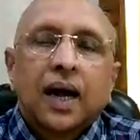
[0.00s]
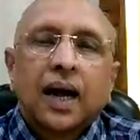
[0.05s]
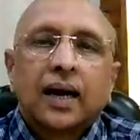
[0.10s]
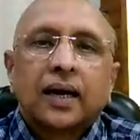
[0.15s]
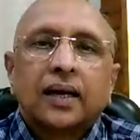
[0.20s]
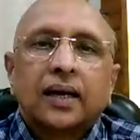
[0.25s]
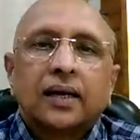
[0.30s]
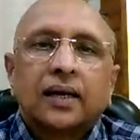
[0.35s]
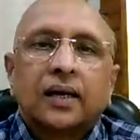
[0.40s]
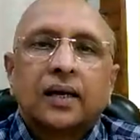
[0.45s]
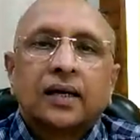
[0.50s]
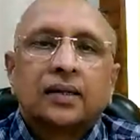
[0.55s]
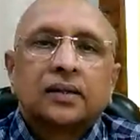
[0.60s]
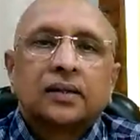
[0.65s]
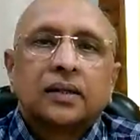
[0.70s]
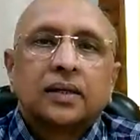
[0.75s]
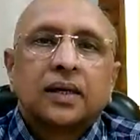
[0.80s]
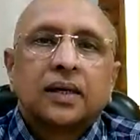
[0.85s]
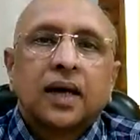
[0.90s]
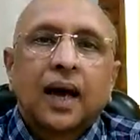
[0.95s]

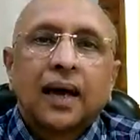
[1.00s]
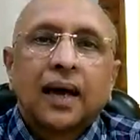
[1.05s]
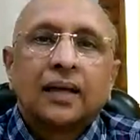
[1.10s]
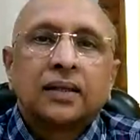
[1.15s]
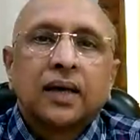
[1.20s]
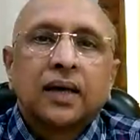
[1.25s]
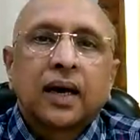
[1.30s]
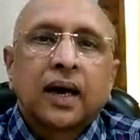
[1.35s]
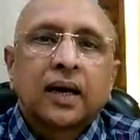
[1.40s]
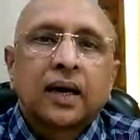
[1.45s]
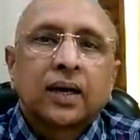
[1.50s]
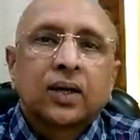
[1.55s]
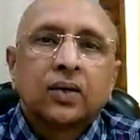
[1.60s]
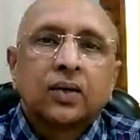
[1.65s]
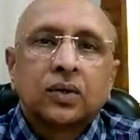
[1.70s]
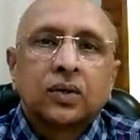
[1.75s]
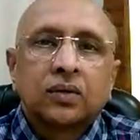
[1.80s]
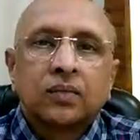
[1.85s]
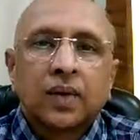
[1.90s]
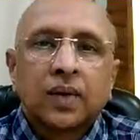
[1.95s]
added in the
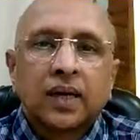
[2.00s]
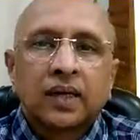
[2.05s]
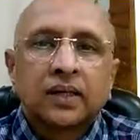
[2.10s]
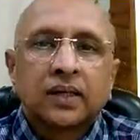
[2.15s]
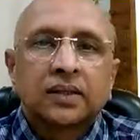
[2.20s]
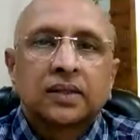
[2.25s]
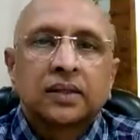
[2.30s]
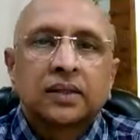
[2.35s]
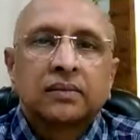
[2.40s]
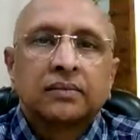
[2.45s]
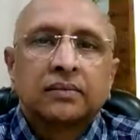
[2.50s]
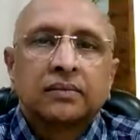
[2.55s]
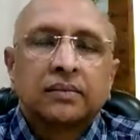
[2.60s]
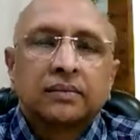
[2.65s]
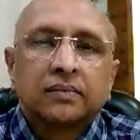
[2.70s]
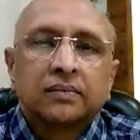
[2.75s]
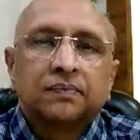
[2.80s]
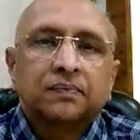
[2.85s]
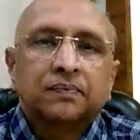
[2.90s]
acute miasm.